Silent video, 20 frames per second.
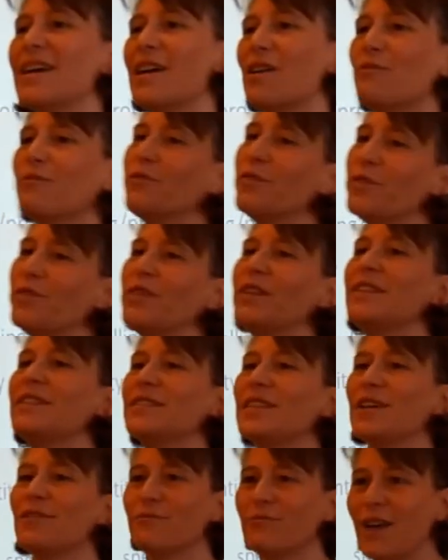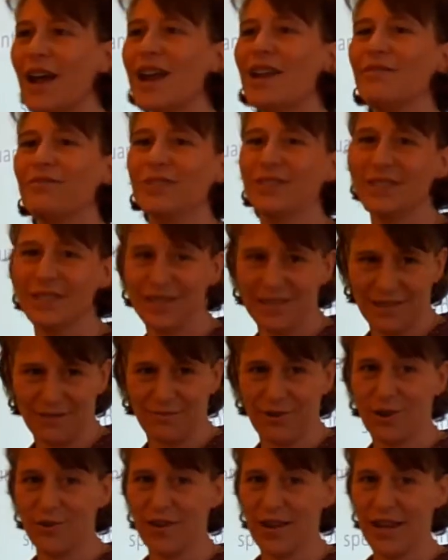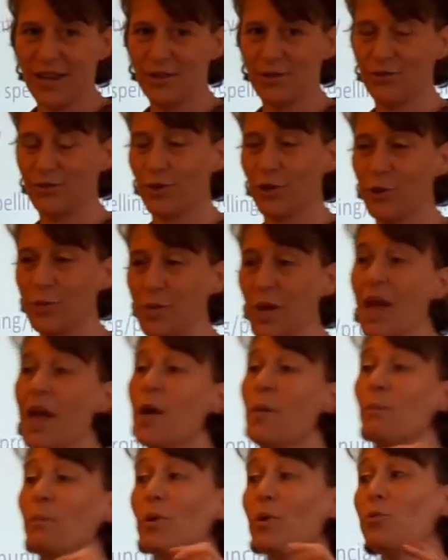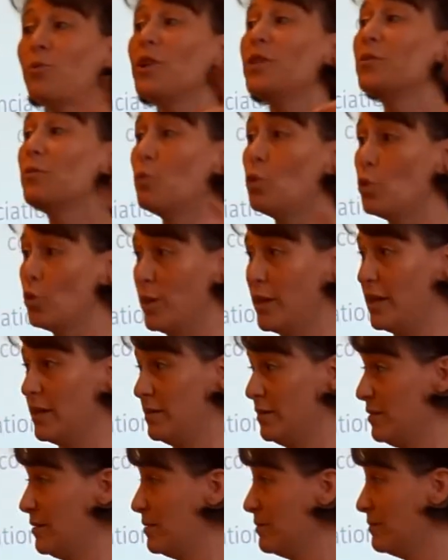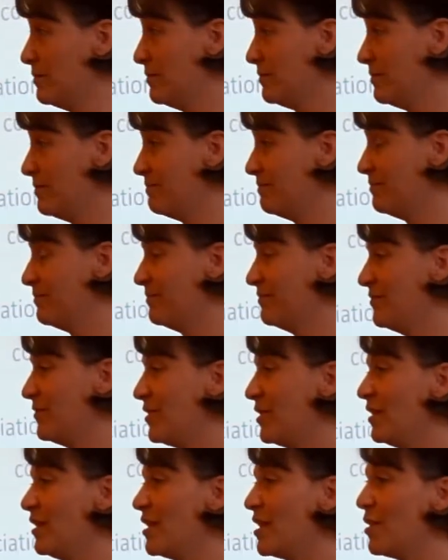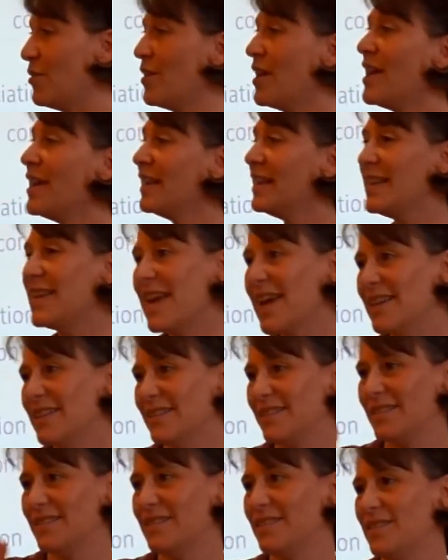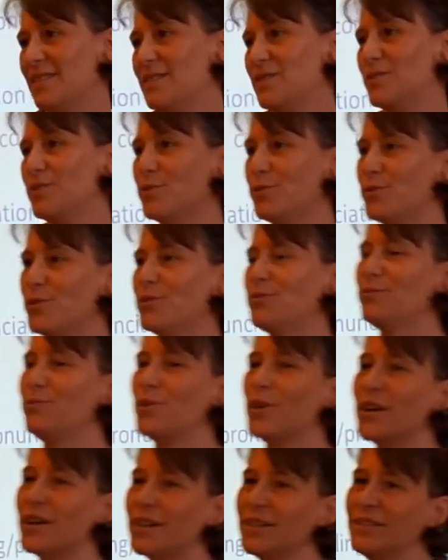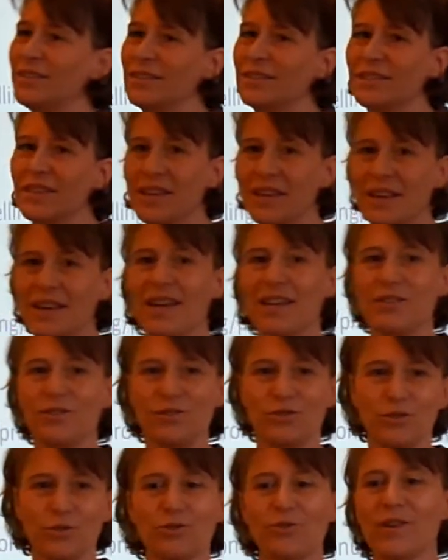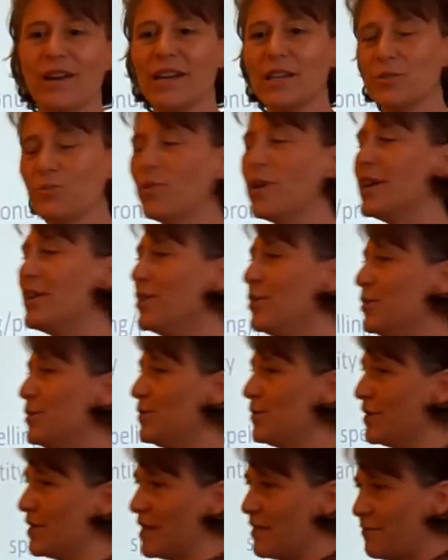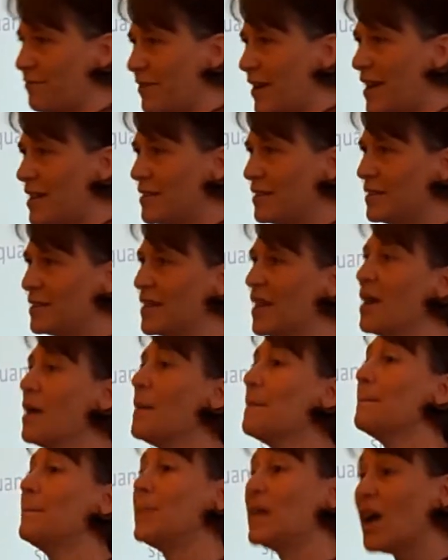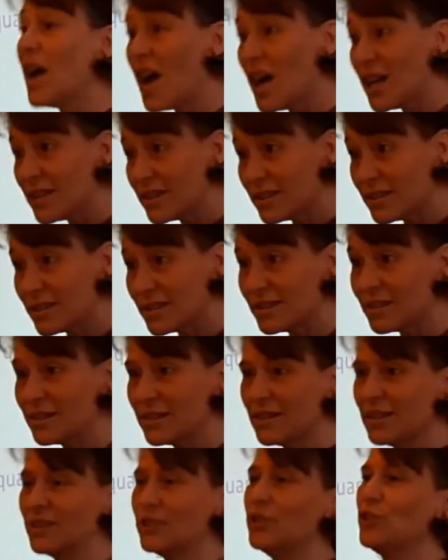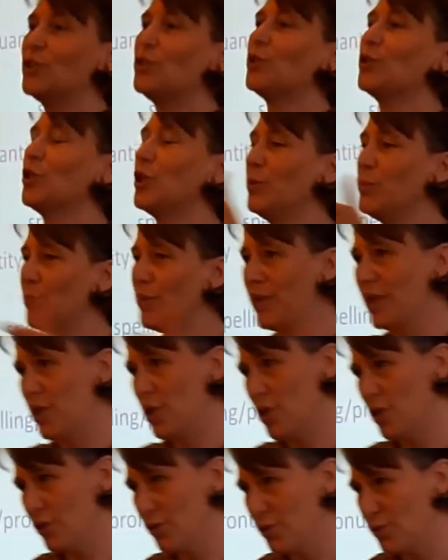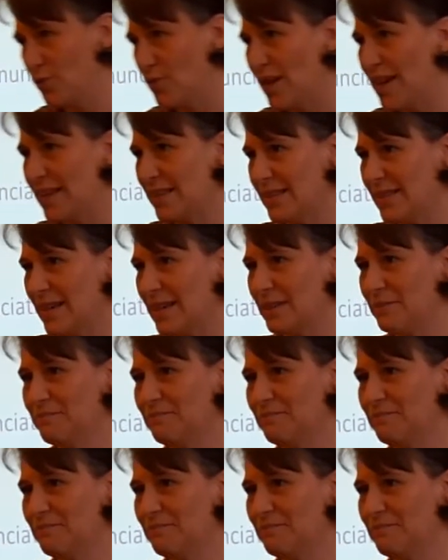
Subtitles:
out for things that are relevant to their own age group, but with warnings. That, you know, yes, this is the sort of word that teenagers your age might use with their friends, but you're not going to put in your school essay.